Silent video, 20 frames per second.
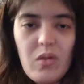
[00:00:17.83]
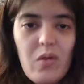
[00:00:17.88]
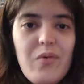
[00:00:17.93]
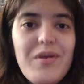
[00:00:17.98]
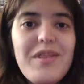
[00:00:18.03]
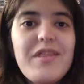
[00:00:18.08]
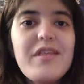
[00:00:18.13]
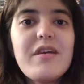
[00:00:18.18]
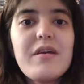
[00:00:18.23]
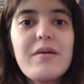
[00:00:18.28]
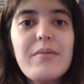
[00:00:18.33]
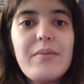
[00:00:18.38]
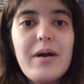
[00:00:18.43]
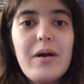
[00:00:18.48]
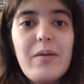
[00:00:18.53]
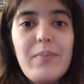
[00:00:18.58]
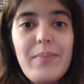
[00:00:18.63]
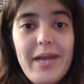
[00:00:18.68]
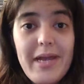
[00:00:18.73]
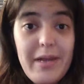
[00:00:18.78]
we think
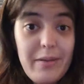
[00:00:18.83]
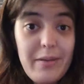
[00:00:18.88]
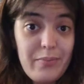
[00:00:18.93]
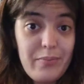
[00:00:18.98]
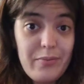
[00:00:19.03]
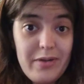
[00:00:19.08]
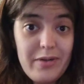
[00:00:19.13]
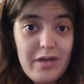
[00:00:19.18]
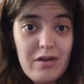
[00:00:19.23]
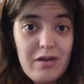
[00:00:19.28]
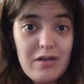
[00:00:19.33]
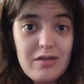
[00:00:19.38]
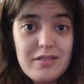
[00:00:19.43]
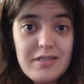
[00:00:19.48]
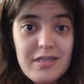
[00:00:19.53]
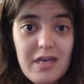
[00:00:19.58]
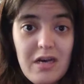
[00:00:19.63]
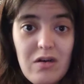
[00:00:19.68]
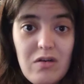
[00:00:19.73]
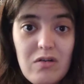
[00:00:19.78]
about pampering
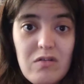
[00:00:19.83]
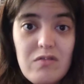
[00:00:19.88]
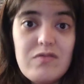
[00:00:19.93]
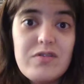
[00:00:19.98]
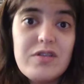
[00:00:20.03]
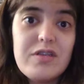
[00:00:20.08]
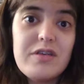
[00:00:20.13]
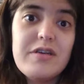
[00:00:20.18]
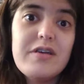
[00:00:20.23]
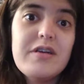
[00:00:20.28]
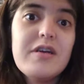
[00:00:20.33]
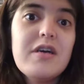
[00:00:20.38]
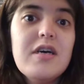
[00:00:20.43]
ourselves, or